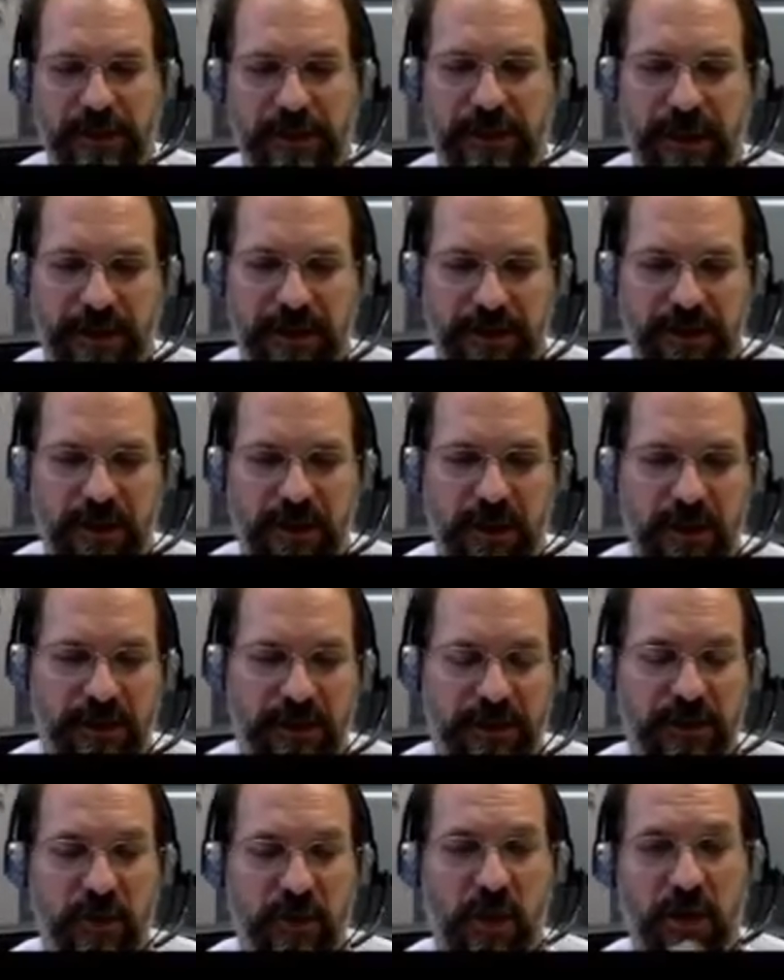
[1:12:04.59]
dissociation
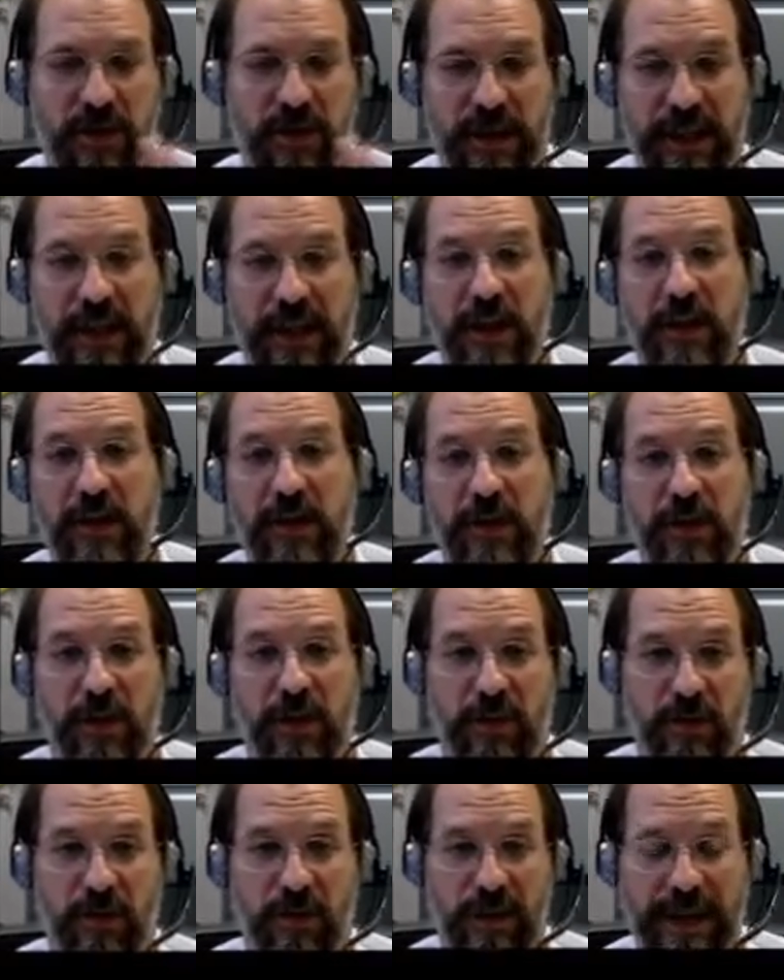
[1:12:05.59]
curve strongly
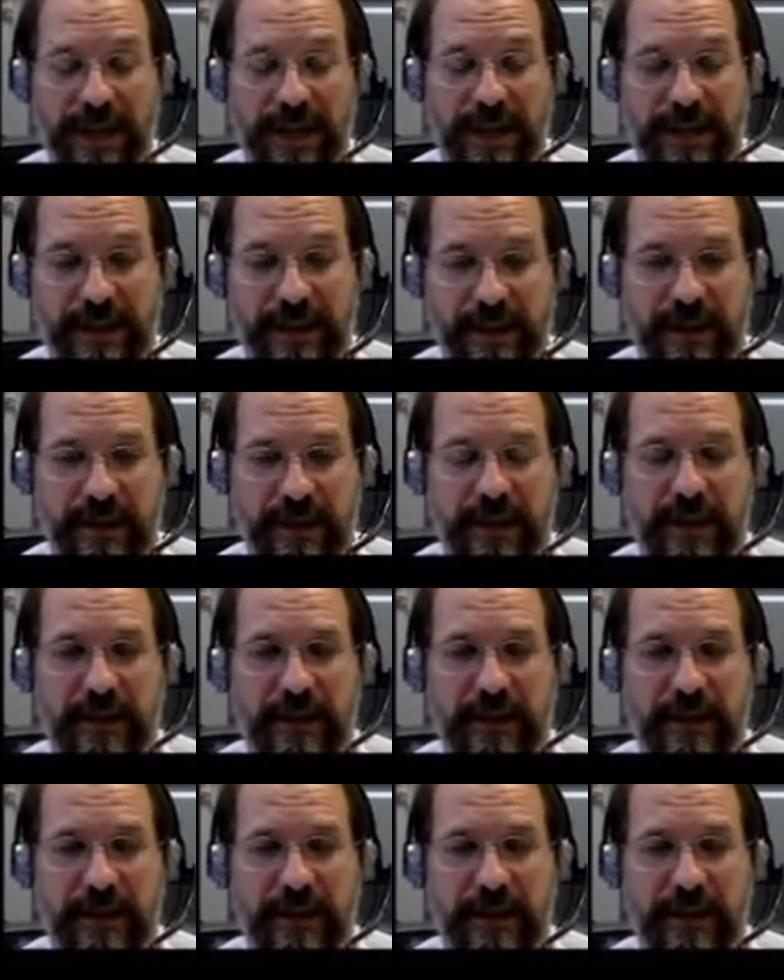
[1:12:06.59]
to the right.